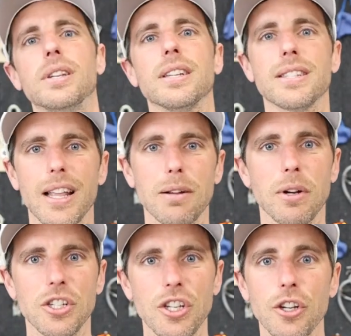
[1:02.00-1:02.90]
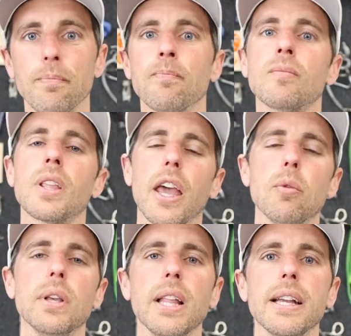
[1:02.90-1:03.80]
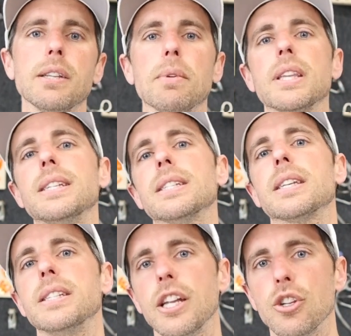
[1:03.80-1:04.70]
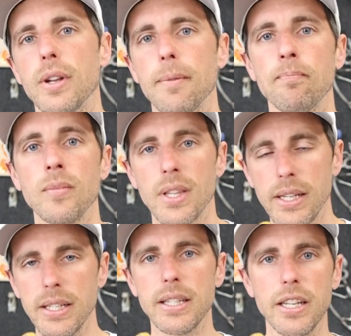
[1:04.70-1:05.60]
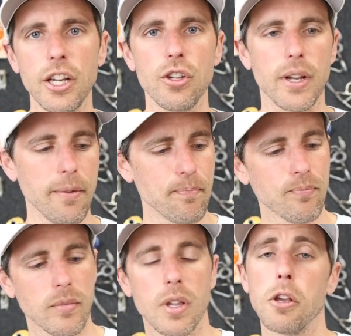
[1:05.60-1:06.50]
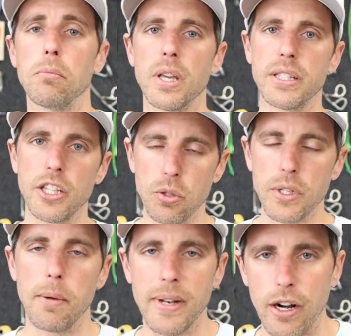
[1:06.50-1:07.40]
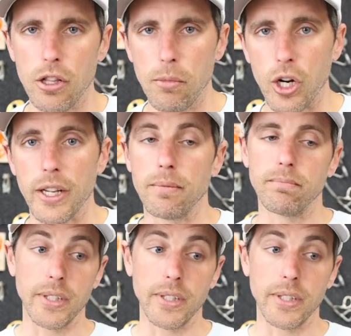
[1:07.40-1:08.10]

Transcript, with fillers: We tested that a bunch too. And we liked it, but they discontinued it. They discontinued it because this was coming out on the market.